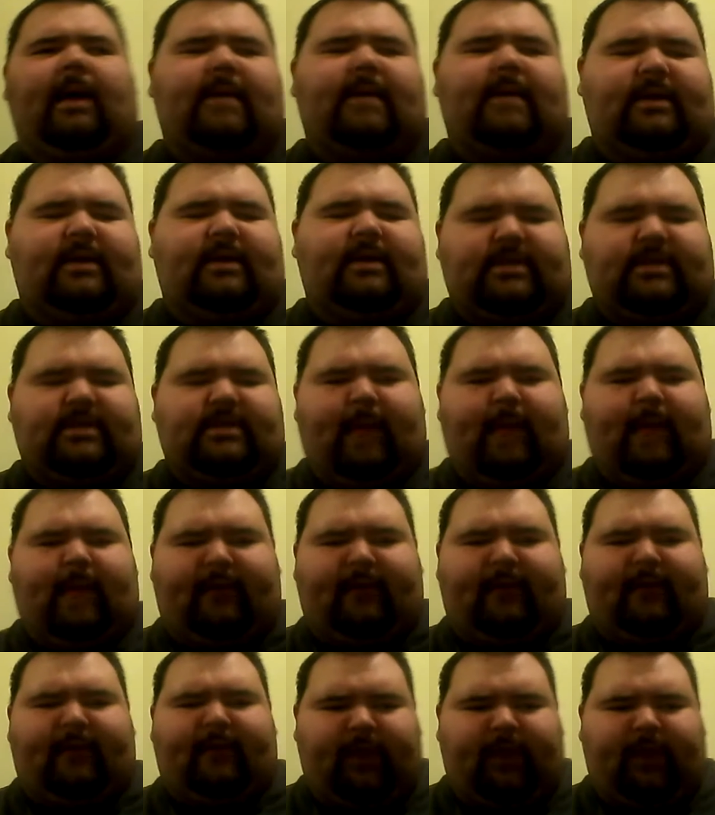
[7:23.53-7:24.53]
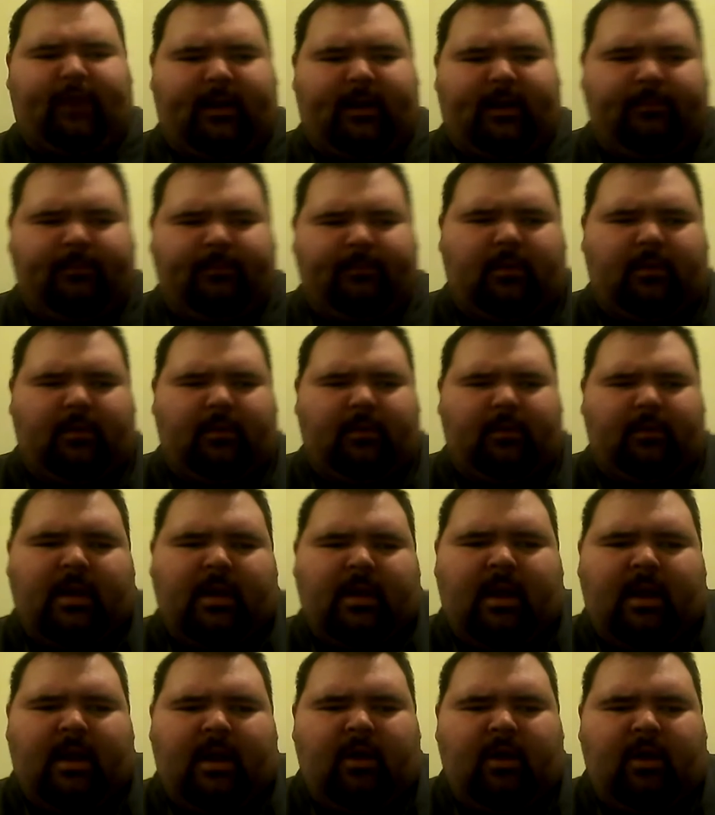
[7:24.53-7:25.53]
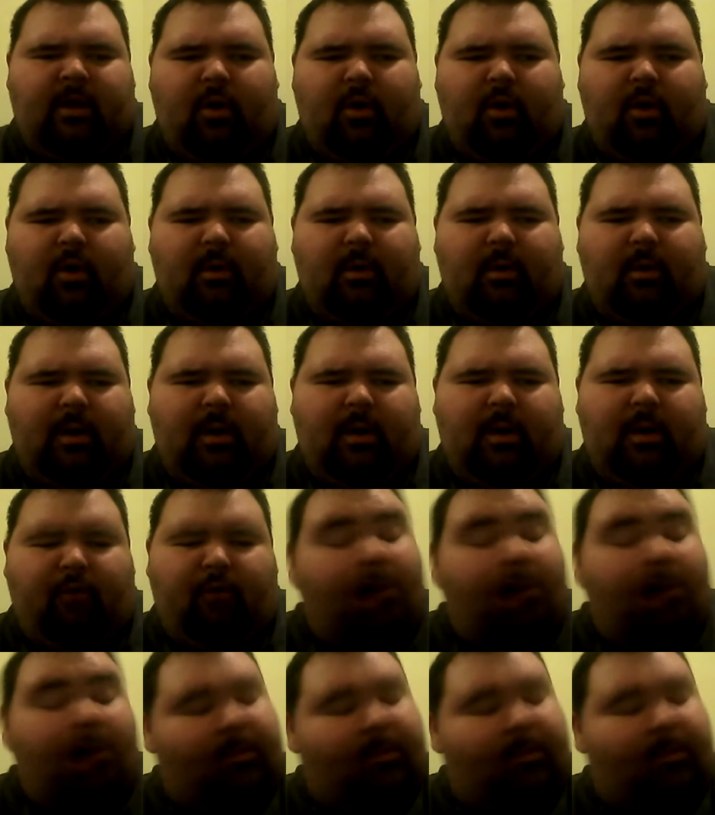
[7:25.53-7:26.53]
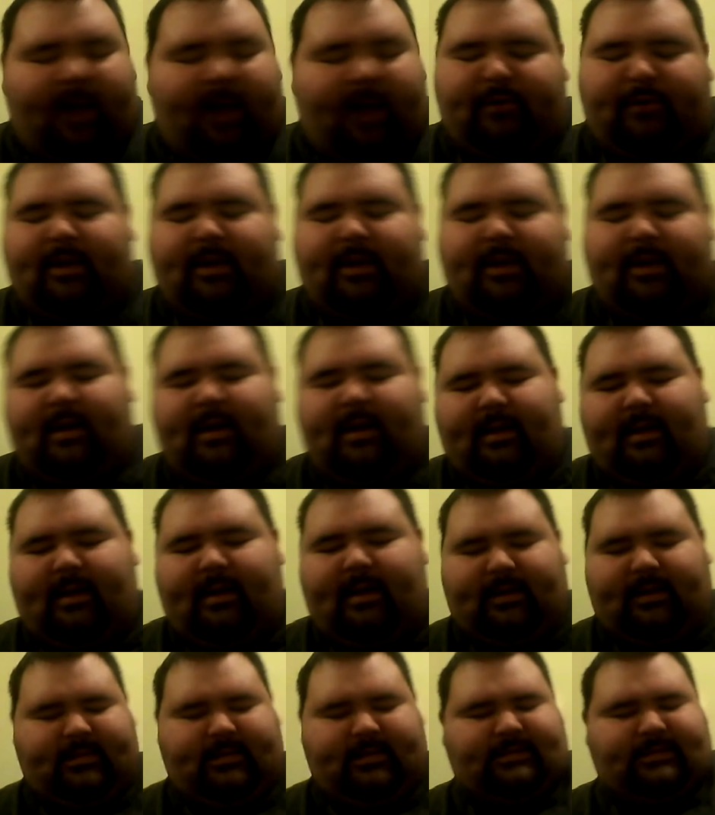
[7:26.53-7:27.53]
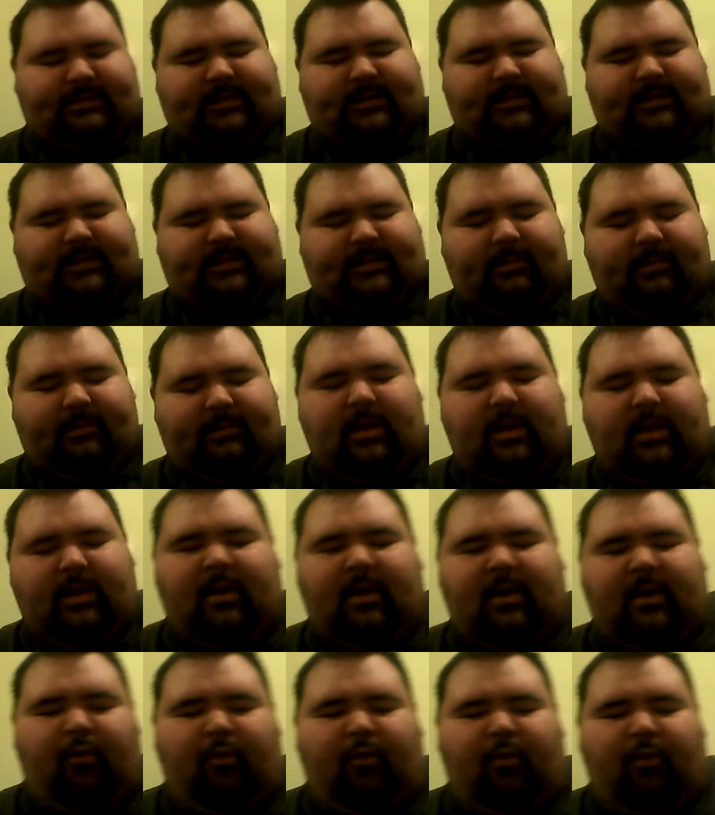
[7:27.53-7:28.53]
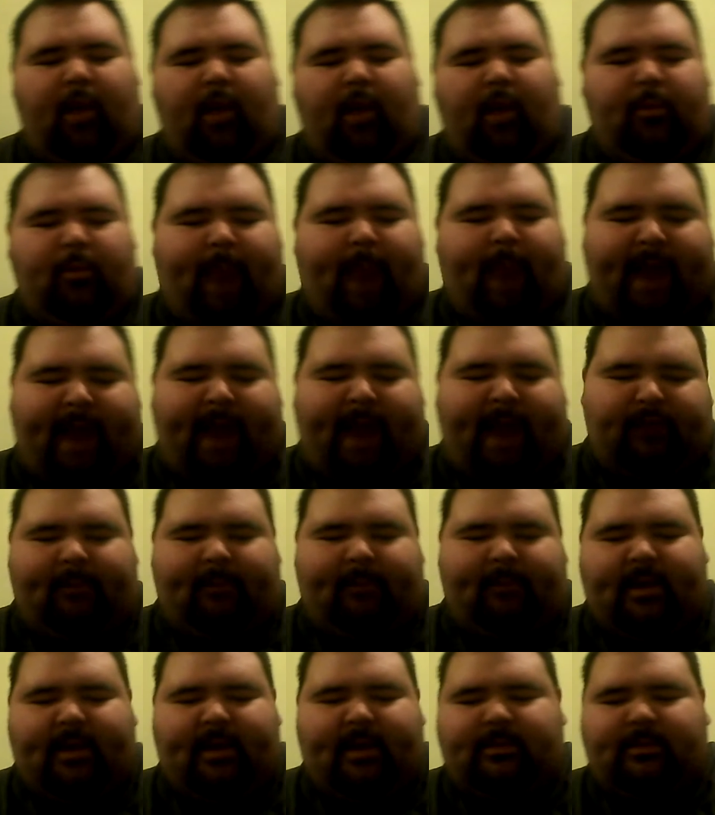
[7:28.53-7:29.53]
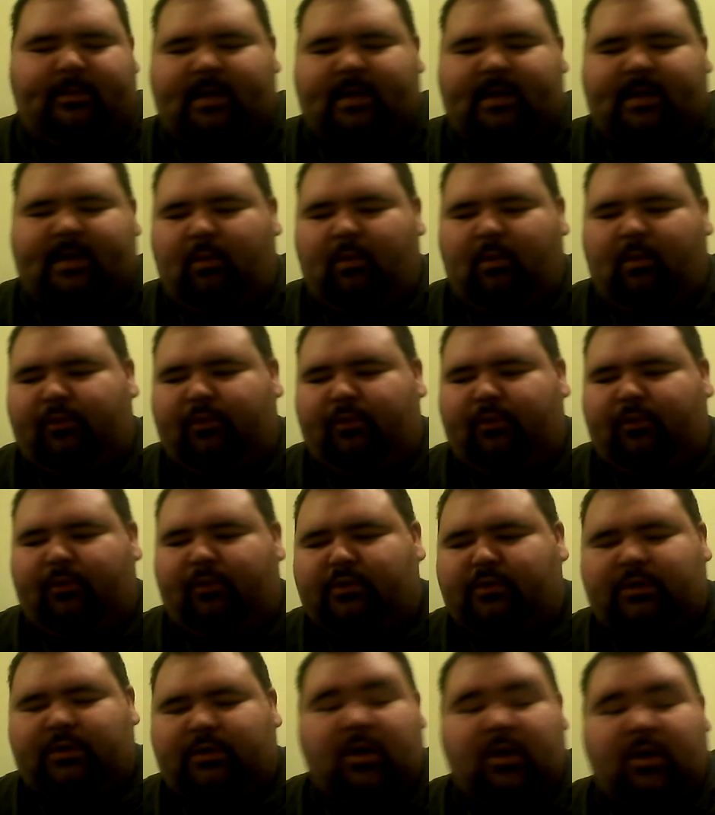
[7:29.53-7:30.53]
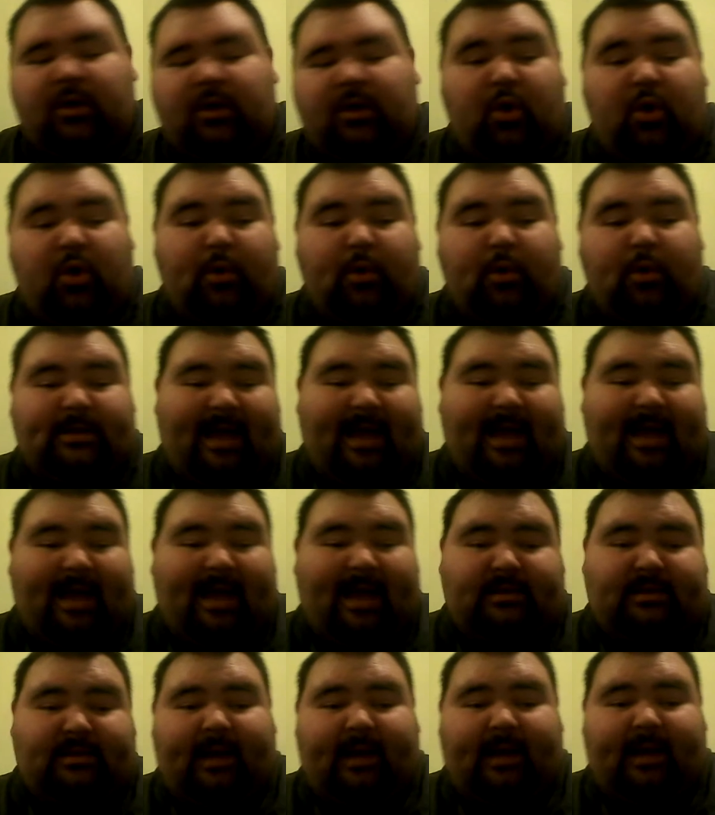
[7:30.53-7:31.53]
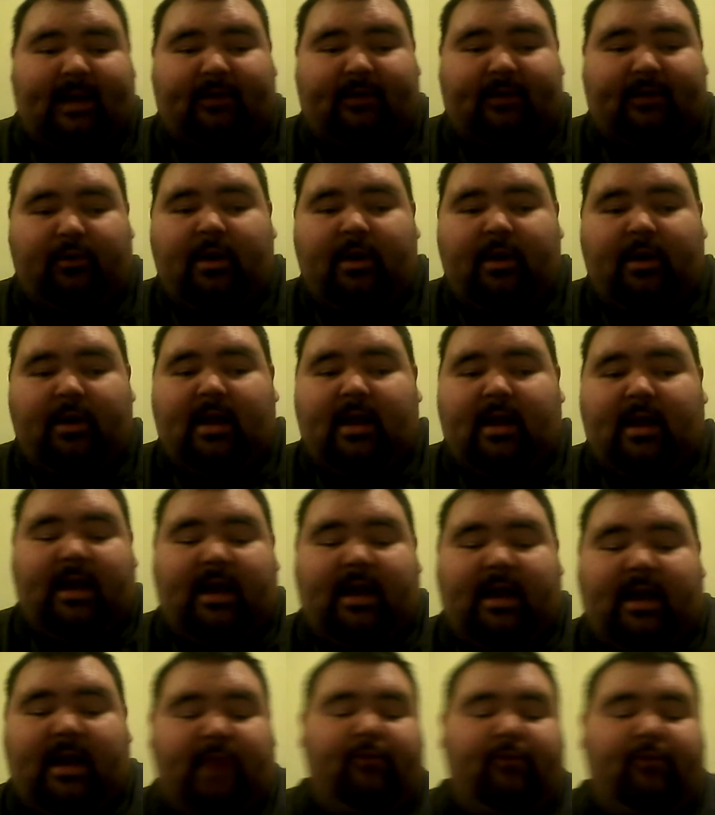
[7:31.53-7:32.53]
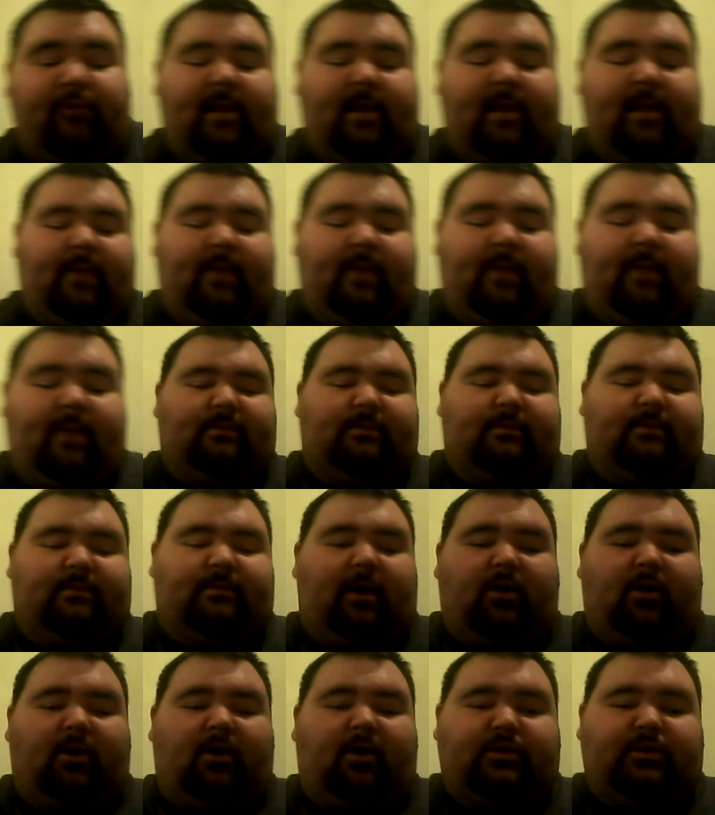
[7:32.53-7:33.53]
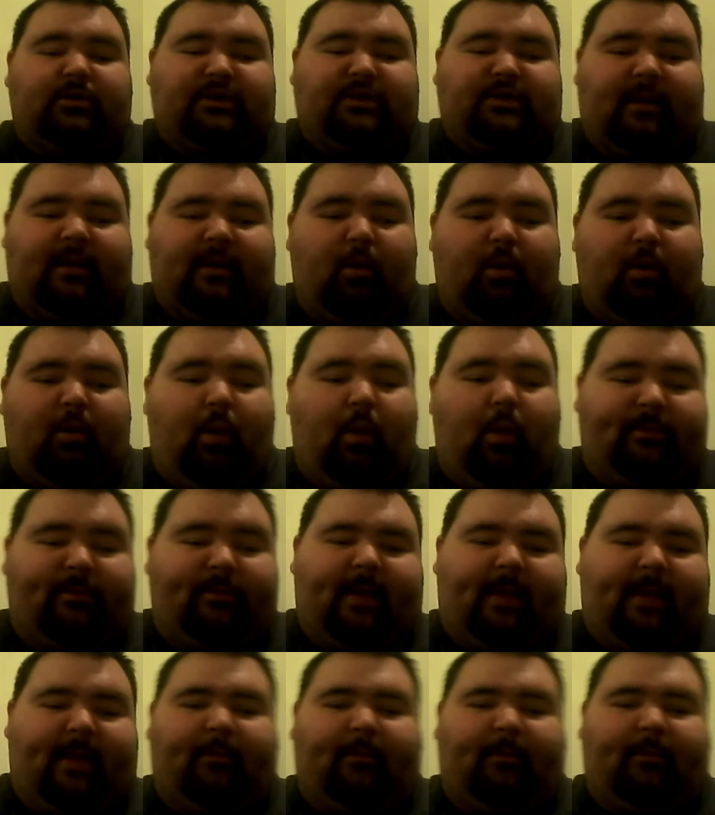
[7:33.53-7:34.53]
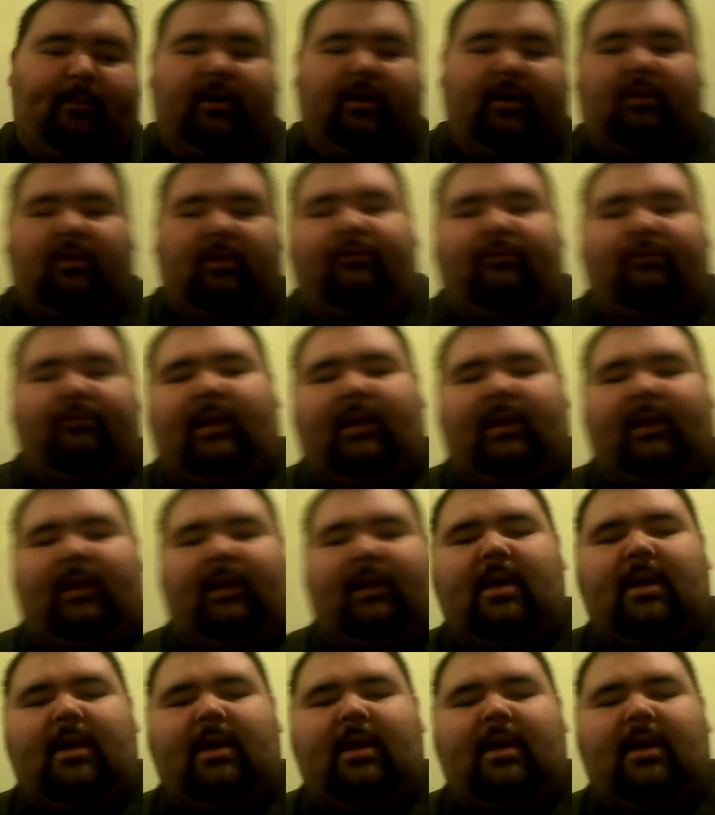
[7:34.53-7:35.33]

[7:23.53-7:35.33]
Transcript: Jason Patrick. Robert Patrick. It is Robert Patrick played the T-1000, who is an excellent actor. He really made his mark on cinema with that particular film.